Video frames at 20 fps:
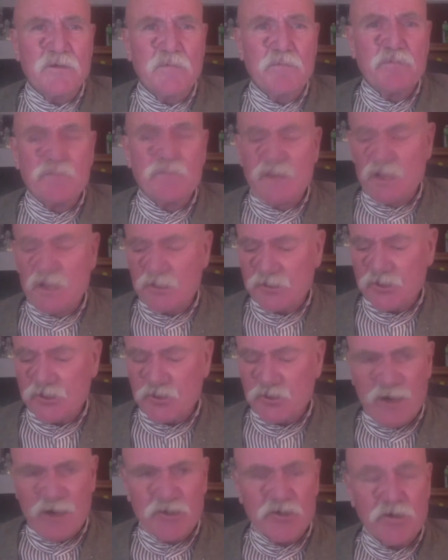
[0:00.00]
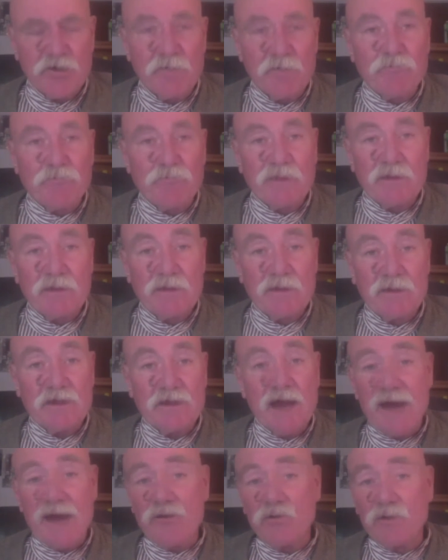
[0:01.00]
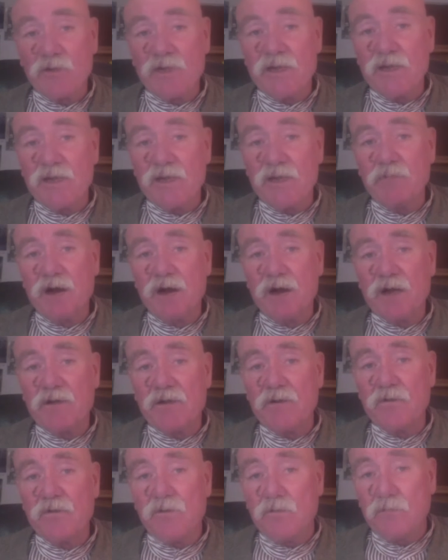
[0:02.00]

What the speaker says: construction, not only in Baku,